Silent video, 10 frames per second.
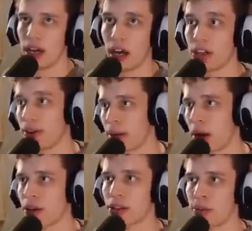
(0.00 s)
although I'm
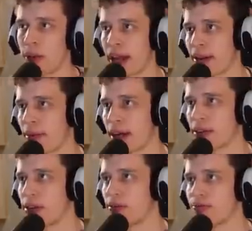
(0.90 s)
also bad at
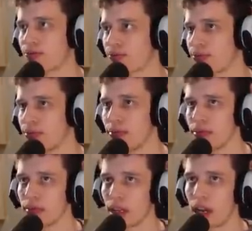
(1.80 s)
macro.
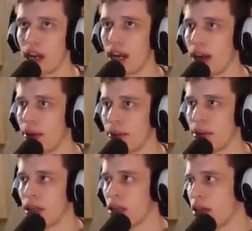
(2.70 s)

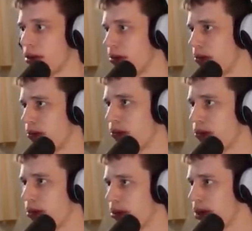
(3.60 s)

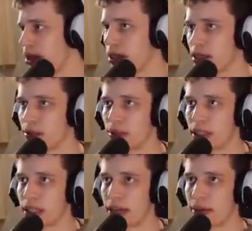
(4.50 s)
but it's
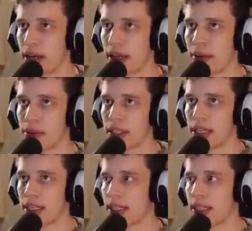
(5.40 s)
because I want to hit a